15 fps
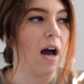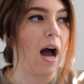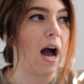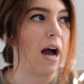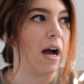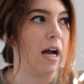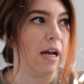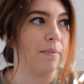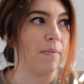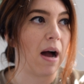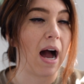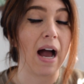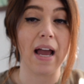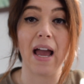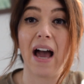
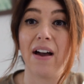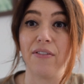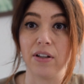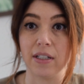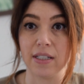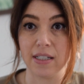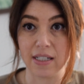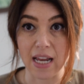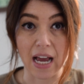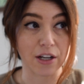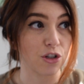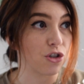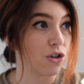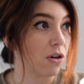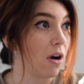I have a
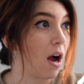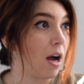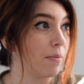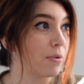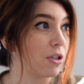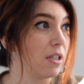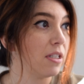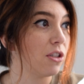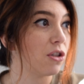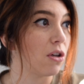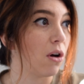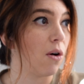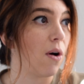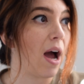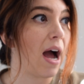texture option.
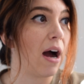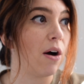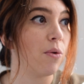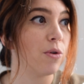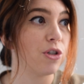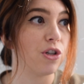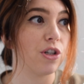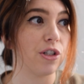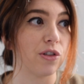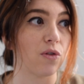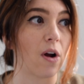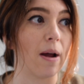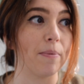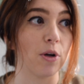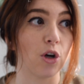So how would you
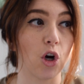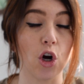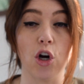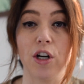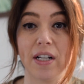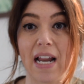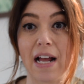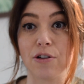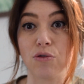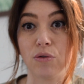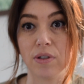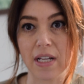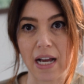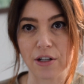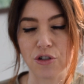describe your current natural
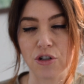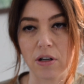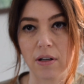texture?